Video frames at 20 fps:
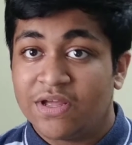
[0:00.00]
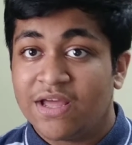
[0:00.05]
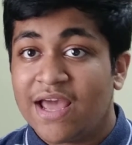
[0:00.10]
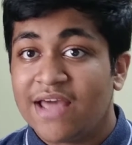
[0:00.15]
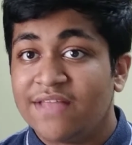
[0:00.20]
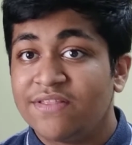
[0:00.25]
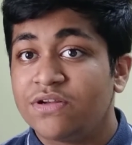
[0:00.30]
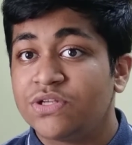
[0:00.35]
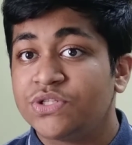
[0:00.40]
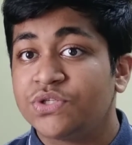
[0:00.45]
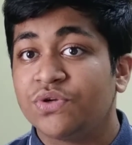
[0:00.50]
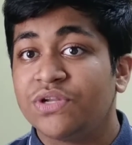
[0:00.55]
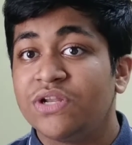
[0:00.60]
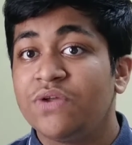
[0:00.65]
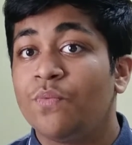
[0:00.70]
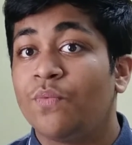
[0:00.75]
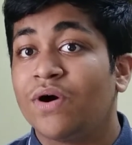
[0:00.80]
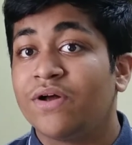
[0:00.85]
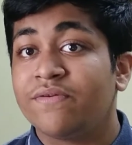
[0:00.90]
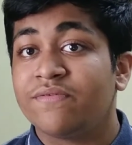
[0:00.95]
And there is only
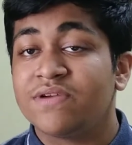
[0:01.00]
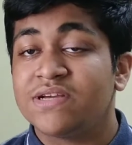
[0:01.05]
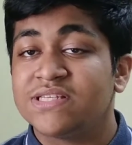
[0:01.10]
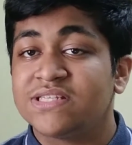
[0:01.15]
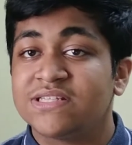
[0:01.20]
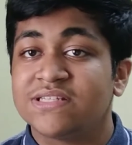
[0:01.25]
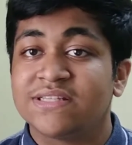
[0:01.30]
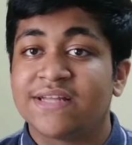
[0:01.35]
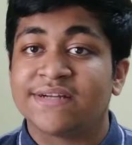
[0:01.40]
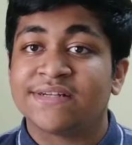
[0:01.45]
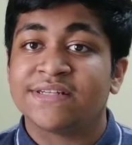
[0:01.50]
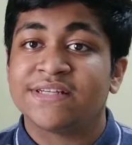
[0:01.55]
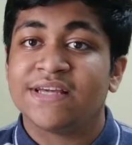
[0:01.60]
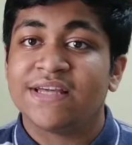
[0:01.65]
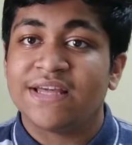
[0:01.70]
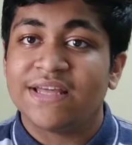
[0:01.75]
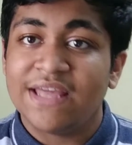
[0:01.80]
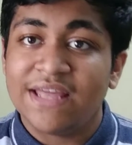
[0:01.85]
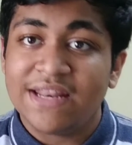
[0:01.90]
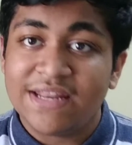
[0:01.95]
one reason, that
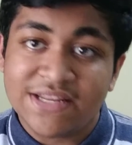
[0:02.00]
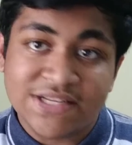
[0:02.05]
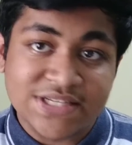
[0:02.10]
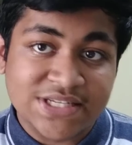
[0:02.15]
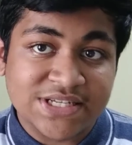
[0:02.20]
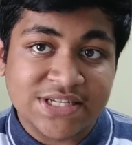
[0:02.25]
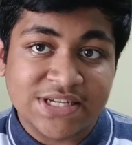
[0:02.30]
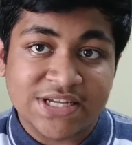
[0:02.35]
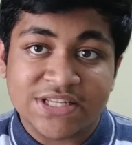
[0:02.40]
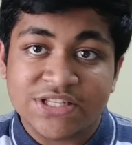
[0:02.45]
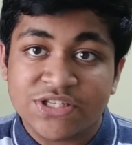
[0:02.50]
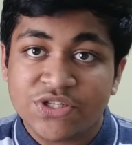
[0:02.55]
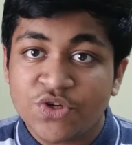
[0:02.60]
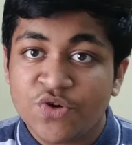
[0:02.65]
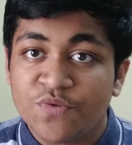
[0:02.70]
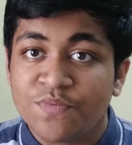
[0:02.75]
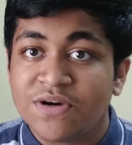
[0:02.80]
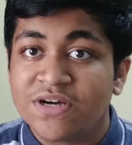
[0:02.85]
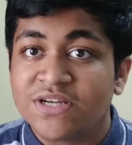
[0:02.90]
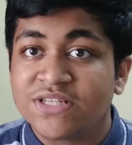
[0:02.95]
Indian
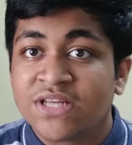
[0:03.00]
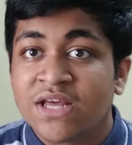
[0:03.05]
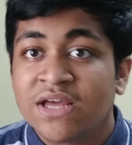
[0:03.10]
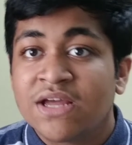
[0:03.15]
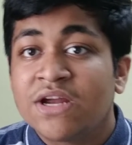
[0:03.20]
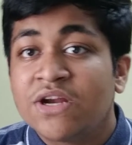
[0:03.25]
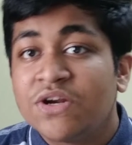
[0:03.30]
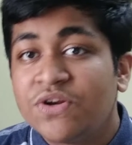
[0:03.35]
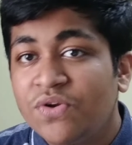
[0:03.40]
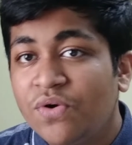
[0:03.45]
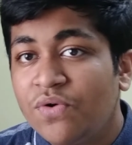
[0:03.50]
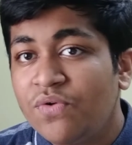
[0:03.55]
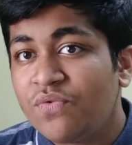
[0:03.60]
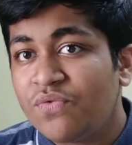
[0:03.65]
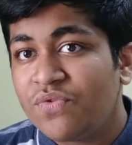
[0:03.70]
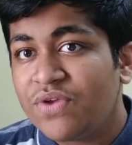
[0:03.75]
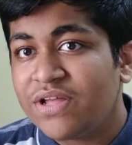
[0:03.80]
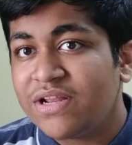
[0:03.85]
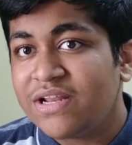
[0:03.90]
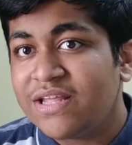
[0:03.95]
consumers don't
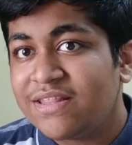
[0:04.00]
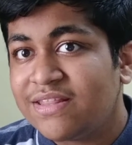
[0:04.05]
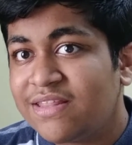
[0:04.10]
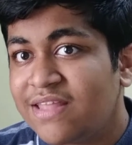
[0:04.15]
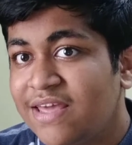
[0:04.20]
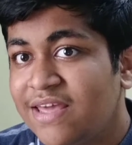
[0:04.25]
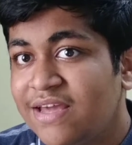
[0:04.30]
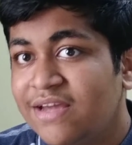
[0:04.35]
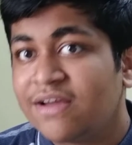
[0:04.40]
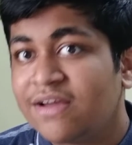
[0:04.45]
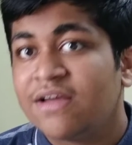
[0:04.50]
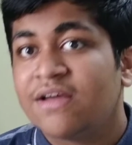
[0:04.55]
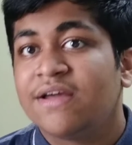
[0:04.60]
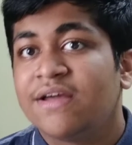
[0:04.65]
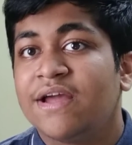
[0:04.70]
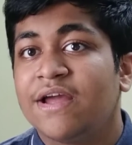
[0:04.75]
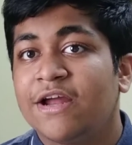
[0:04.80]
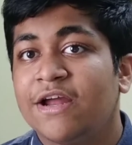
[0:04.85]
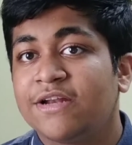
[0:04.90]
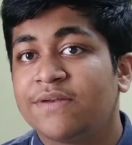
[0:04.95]
really think
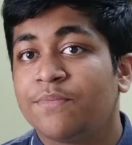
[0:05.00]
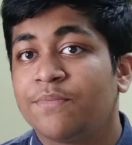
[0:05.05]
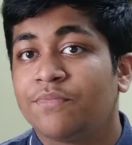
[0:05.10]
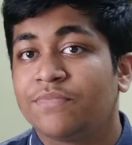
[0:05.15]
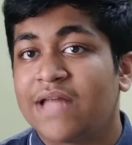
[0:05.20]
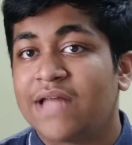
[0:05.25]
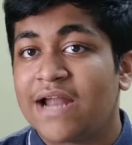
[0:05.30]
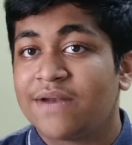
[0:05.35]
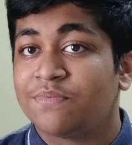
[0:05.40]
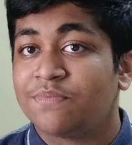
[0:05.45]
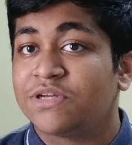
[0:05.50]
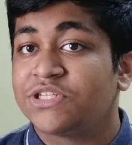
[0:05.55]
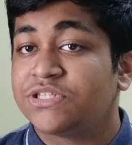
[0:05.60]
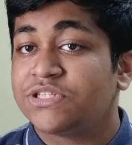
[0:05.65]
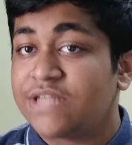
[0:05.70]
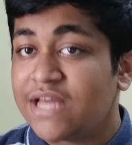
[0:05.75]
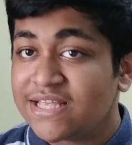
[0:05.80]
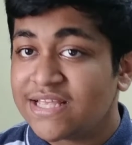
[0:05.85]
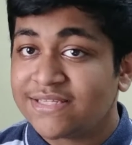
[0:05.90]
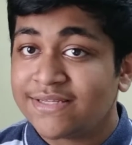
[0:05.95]
that was
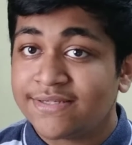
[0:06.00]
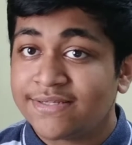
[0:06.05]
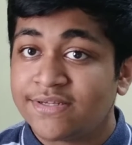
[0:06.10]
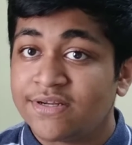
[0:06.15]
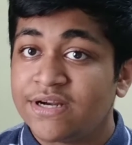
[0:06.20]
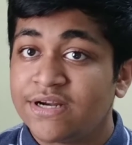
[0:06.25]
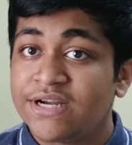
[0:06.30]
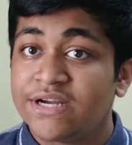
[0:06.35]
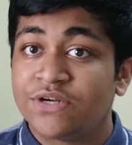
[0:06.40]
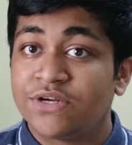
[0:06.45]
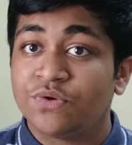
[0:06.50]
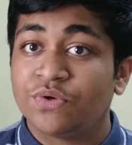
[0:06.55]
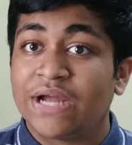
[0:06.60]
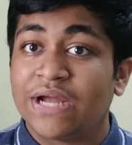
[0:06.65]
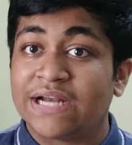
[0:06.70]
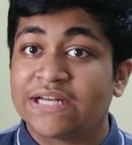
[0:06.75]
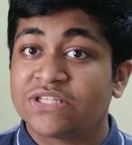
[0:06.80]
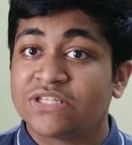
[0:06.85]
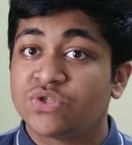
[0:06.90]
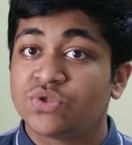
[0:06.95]
necessary to
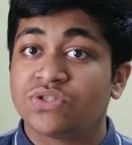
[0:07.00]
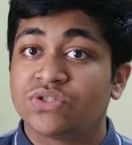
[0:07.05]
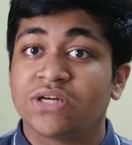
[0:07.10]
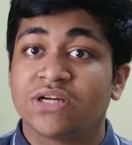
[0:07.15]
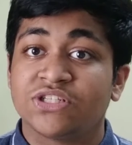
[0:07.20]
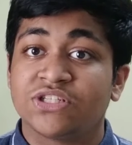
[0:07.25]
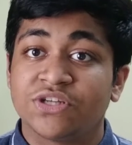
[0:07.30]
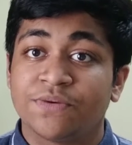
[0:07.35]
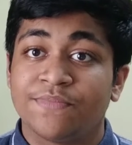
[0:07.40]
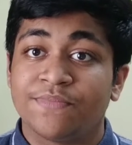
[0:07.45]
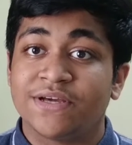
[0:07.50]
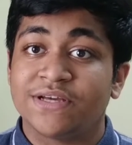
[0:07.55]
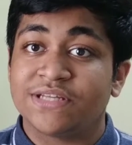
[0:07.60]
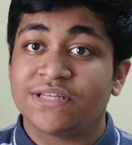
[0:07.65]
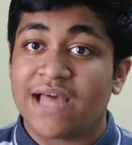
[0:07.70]
get such a big